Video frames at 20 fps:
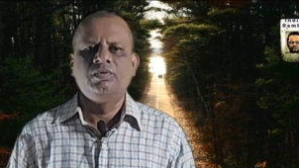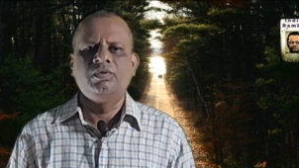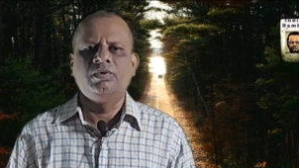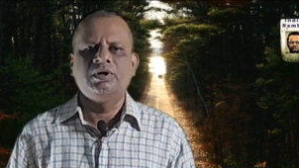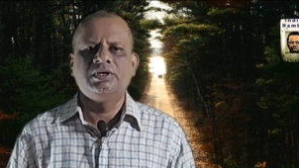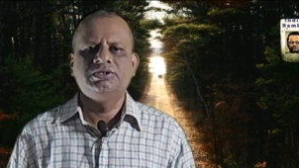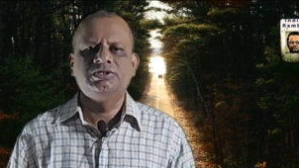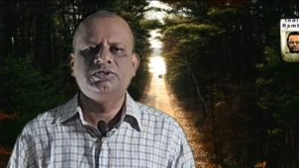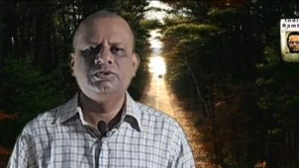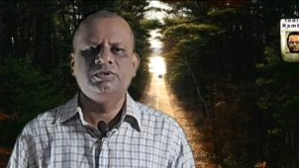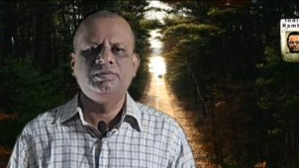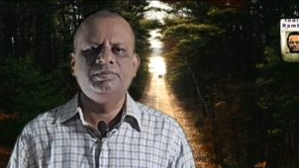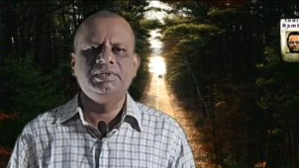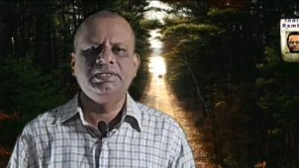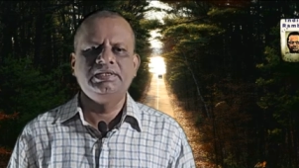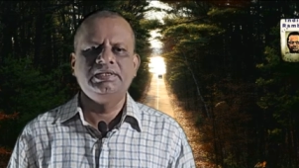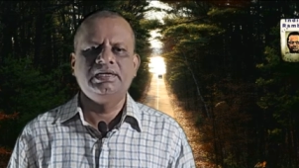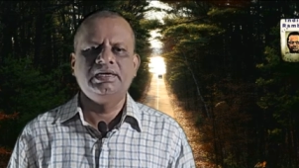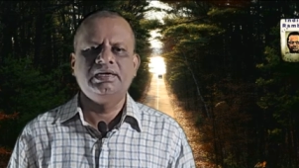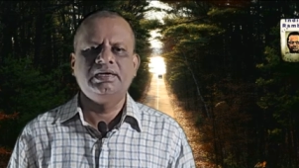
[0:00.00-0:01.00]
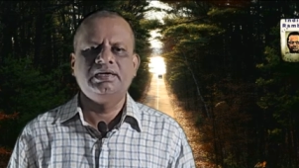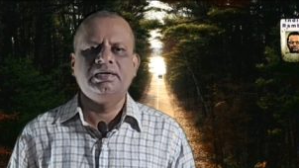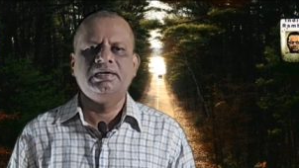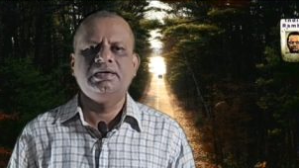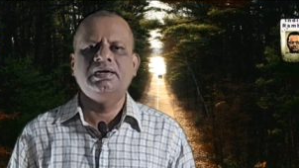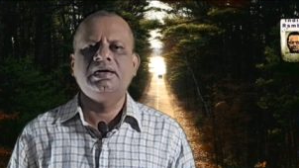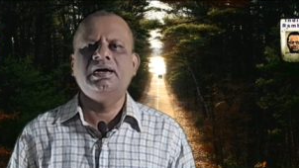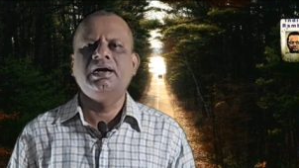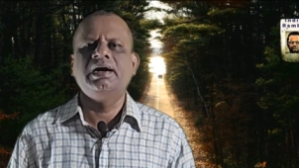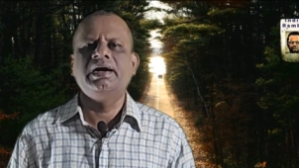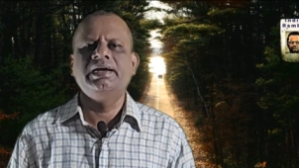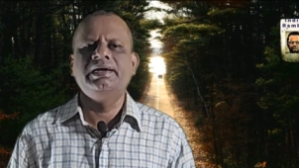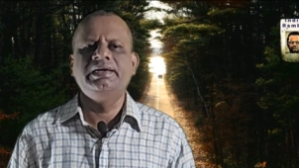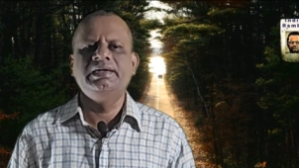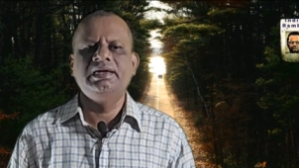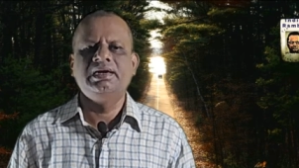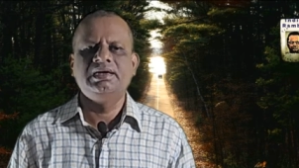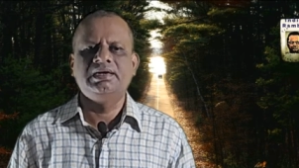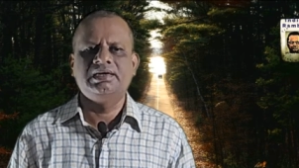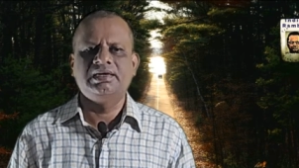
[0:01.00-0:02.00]
What should be the
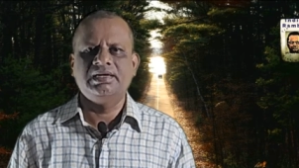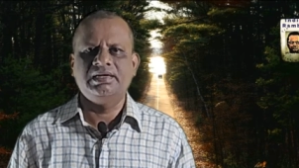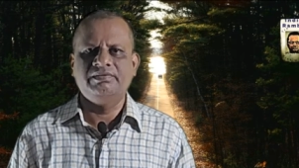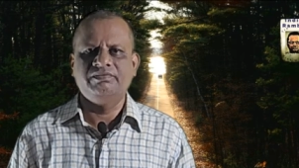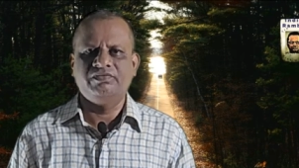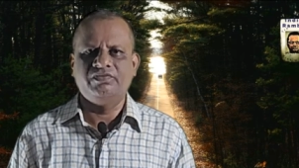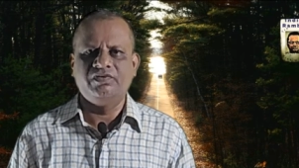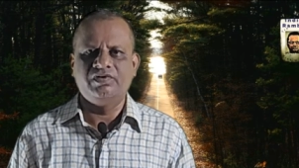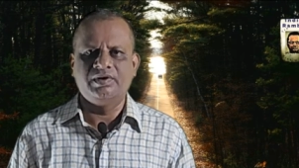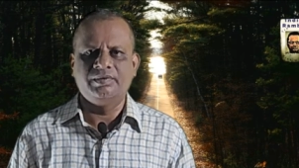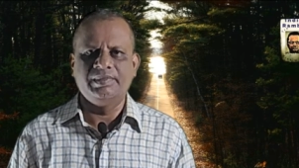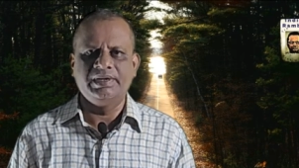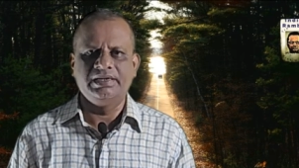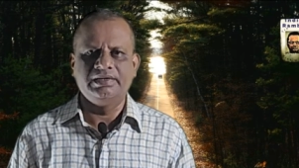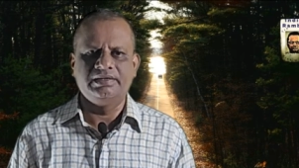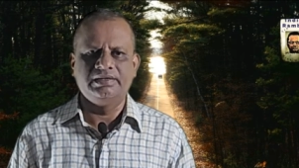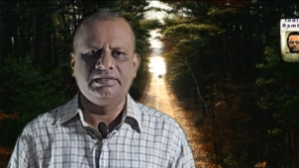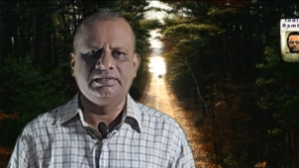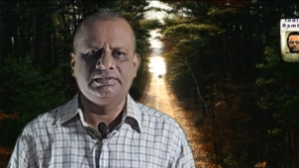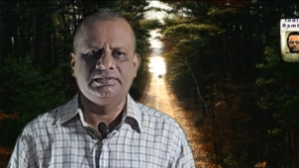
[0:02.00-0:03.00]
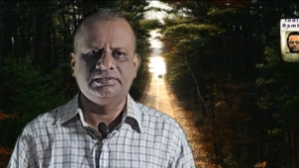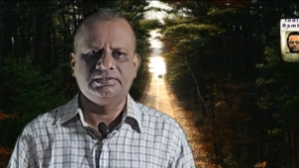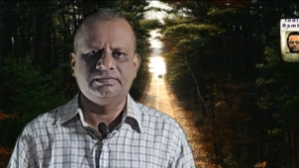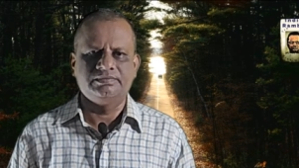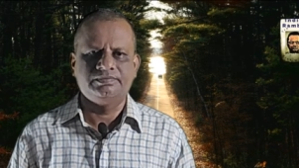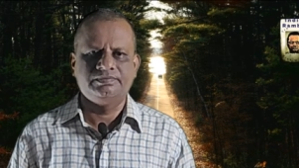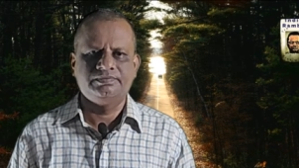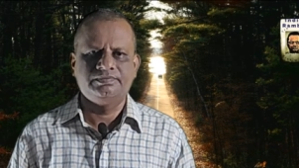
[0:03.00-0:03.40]
ideal time for meditation?